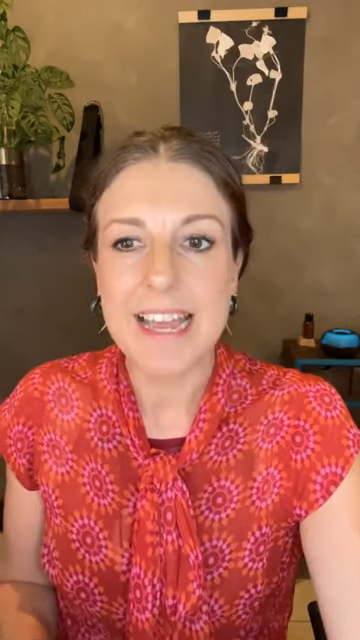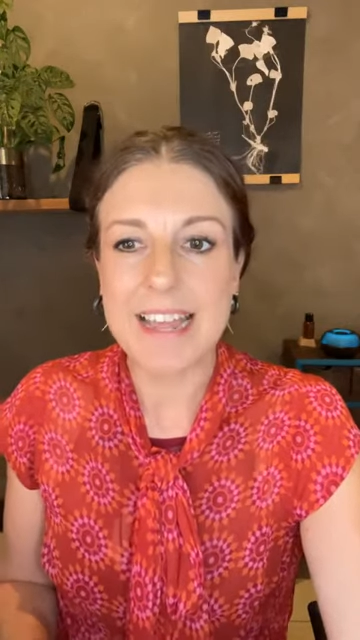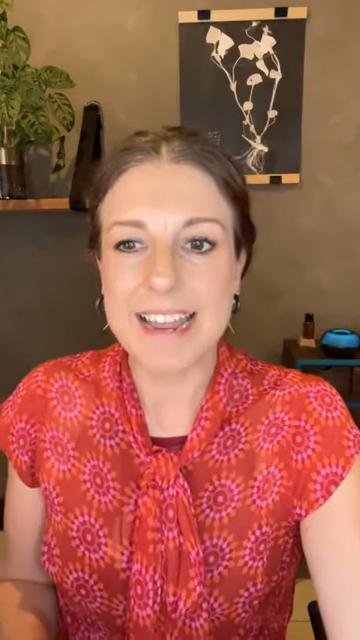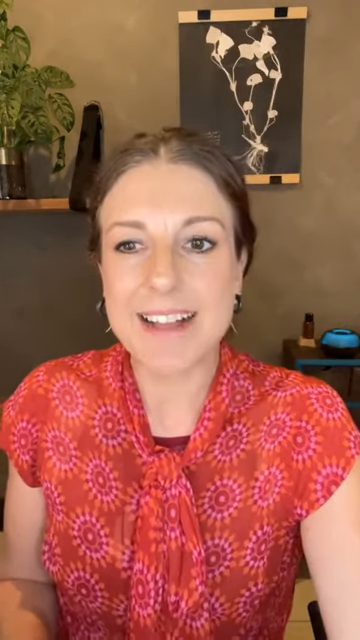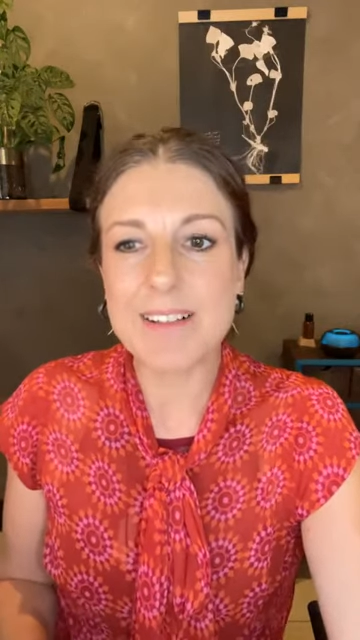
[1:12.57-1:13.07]

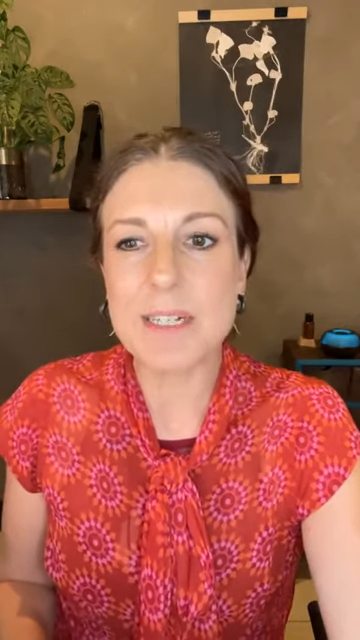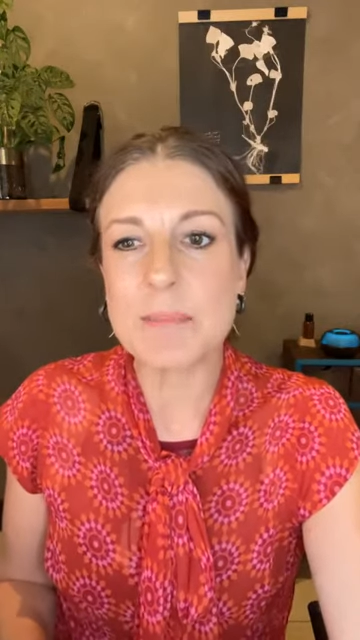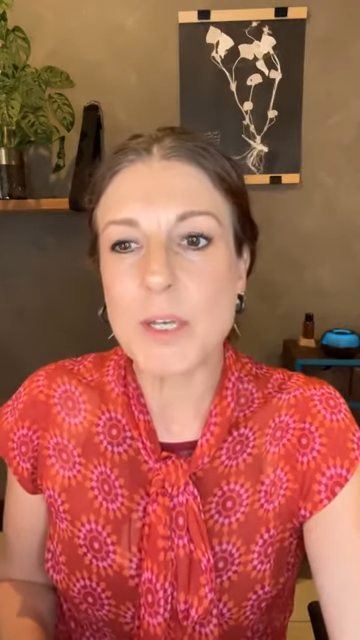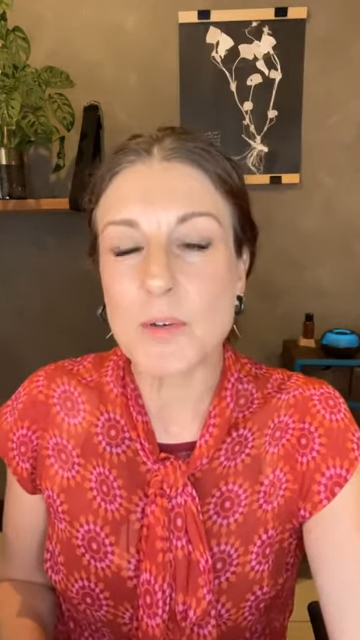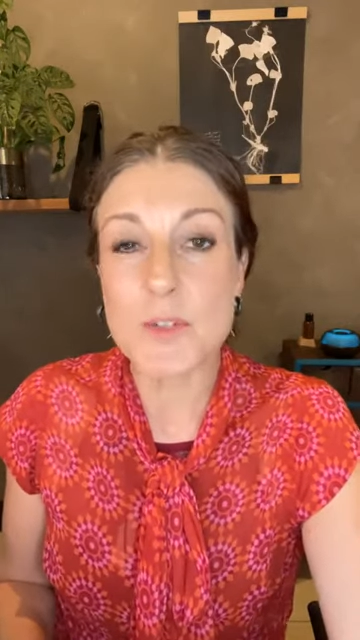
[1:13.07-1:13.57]
an
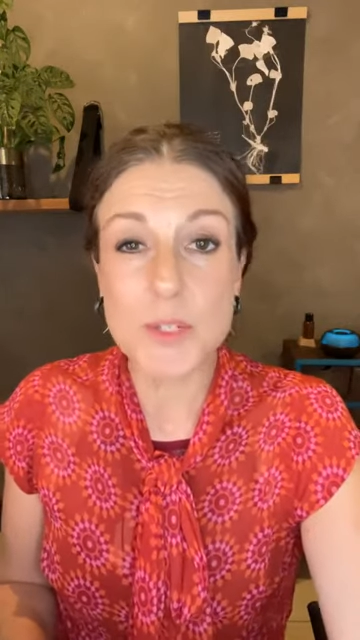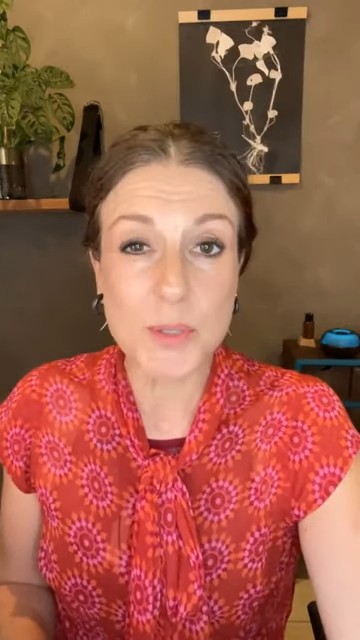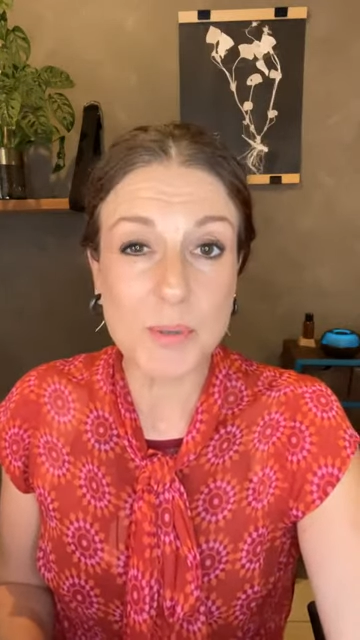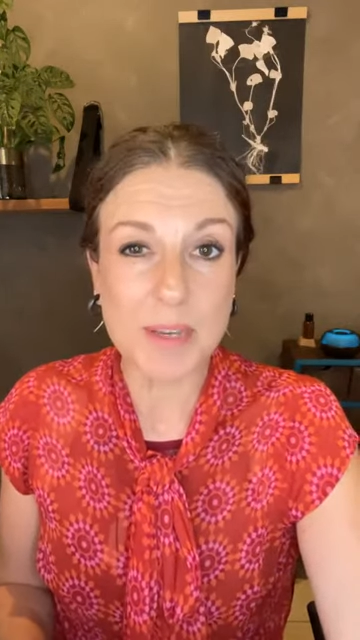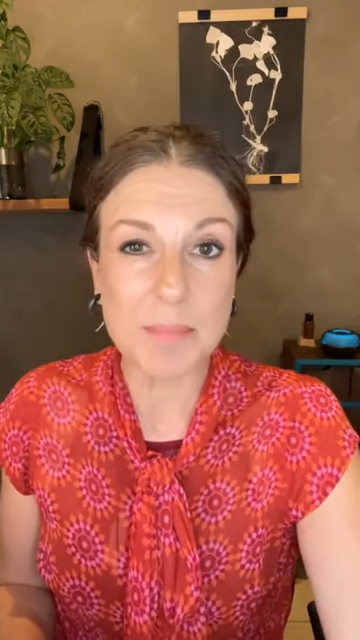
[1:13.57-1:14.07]
alchemy of
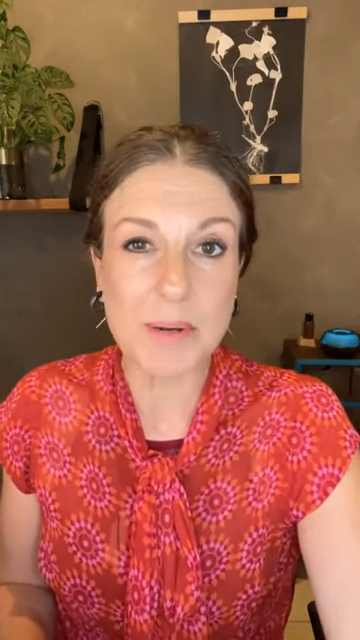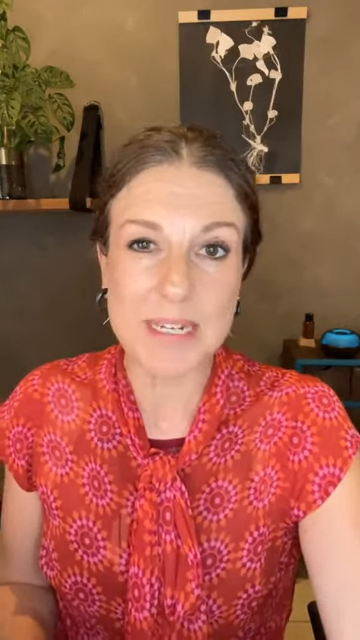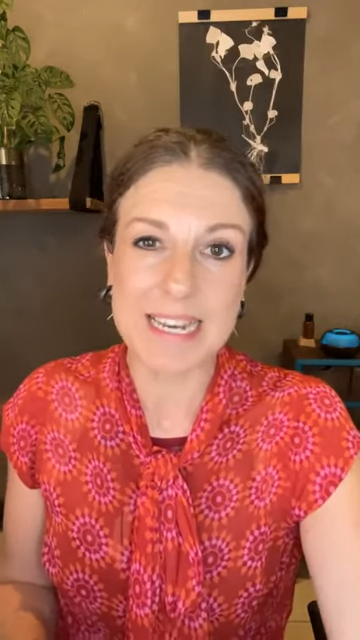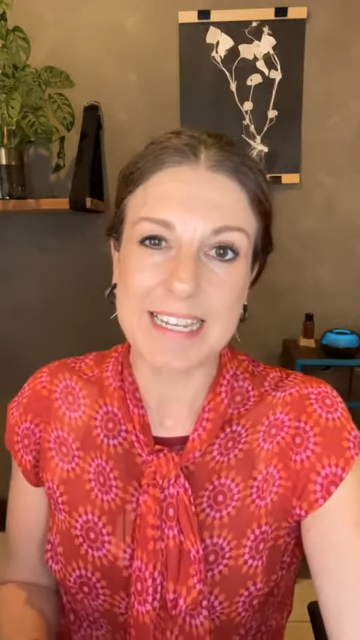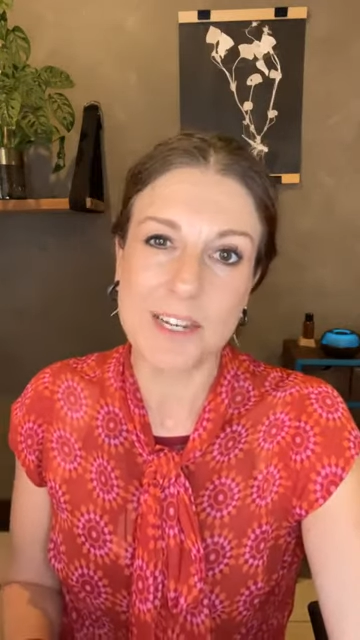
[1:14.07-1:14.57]
soothing
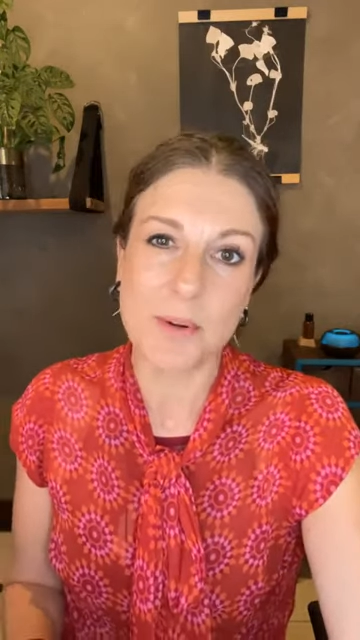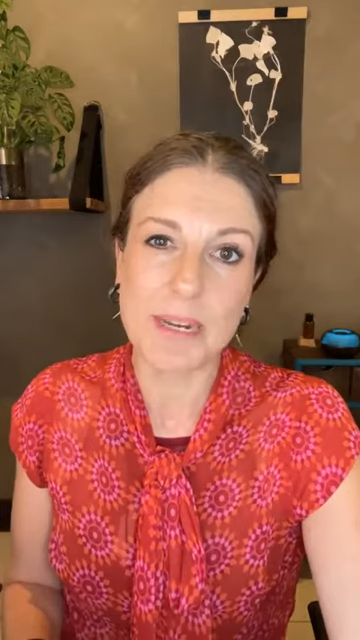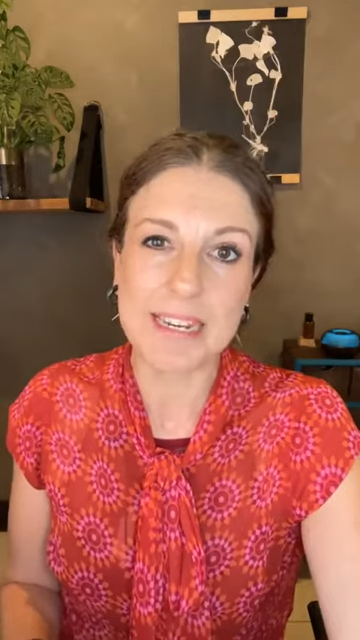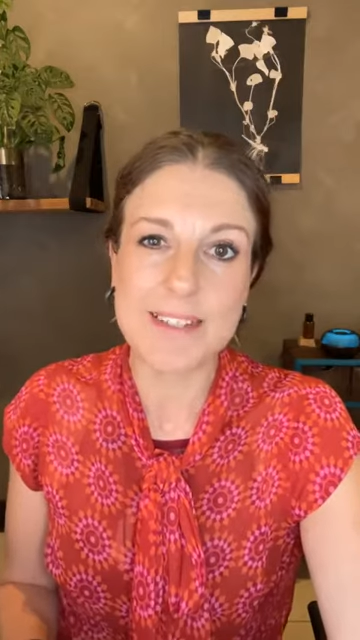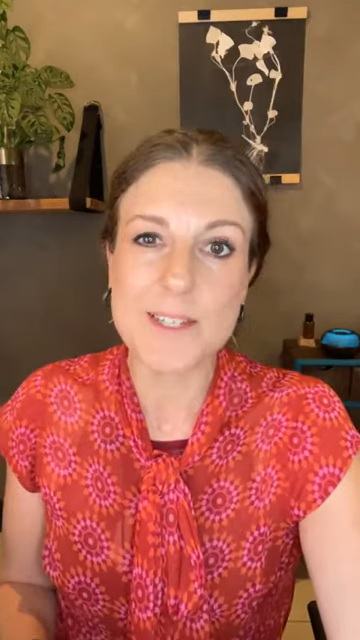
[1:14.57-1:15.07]
botanic
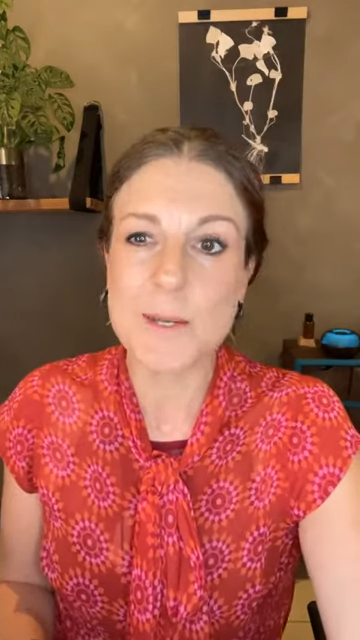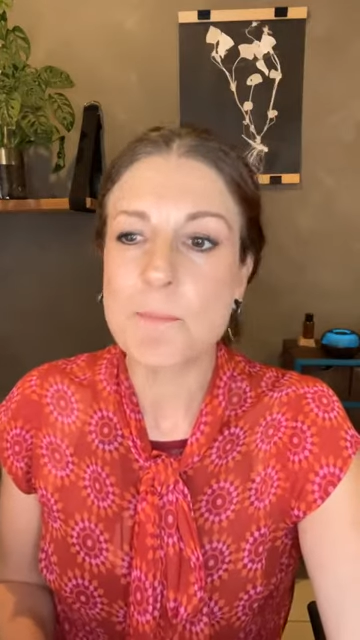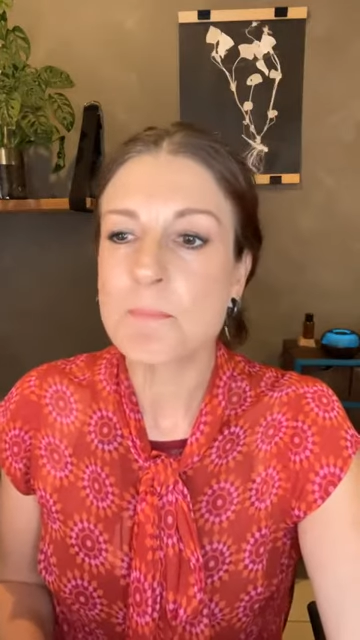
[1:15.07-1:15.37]
ingredients.